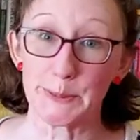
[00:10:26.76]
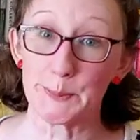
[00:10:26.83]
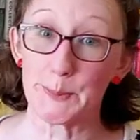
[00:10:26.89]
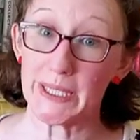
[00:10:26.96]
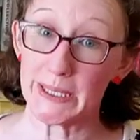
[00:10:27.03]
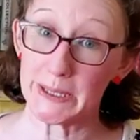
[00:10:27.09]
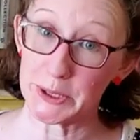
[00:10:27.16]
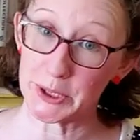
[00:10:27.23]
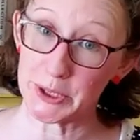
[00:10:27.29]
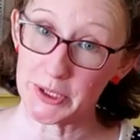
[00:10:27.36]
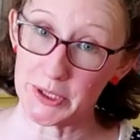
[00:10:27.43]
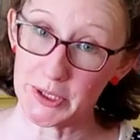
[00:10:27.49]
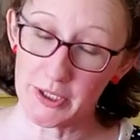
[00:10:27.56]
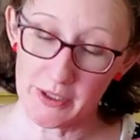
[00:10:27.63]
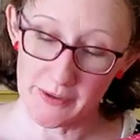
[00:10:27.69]

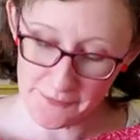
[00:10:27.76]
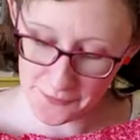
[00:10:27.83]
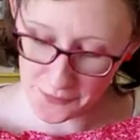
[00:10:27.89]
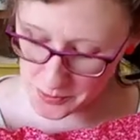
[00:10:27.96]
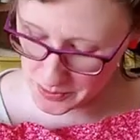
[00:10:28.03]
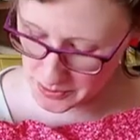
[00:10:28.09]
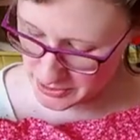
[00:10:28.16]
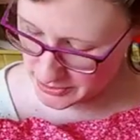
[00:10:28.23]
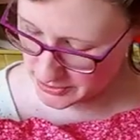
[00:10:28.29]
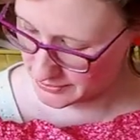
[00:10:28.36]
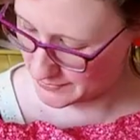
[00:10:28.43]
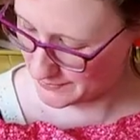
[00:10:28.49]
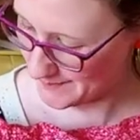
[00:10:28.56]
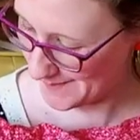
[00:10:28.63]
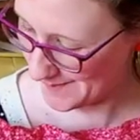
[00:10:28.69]
much
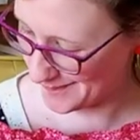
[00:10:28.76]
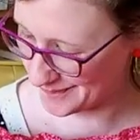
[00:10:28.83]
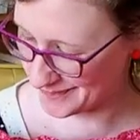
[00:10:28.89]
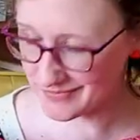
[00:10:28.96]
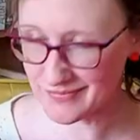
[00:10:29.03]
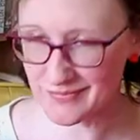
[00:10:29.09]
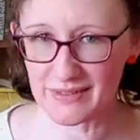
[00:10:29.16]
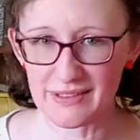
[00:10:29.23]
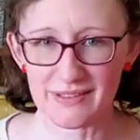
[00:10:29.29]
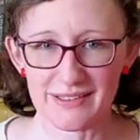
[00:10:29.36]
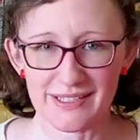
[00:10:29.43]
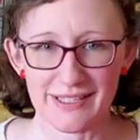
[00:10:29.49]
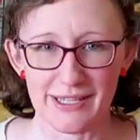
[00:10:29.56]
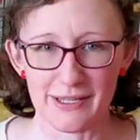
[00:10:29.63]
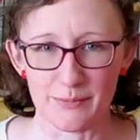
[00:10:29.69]
for
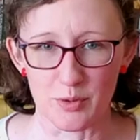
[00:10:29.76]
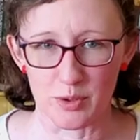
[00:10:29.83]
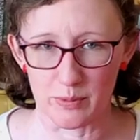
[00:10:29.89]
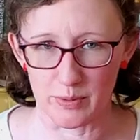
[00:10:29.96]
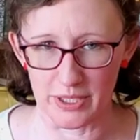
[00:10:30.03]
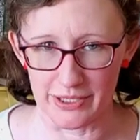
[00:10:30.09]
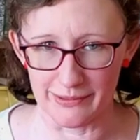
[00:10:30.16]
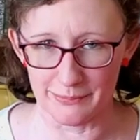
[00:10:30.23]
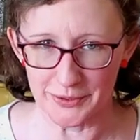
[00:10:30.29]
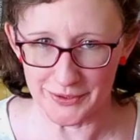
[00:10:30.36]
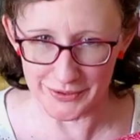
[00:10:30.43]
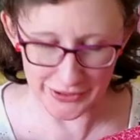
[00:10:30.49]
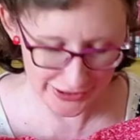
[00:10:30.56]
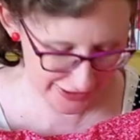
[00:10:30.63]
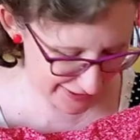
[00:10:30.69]
a more wearable look.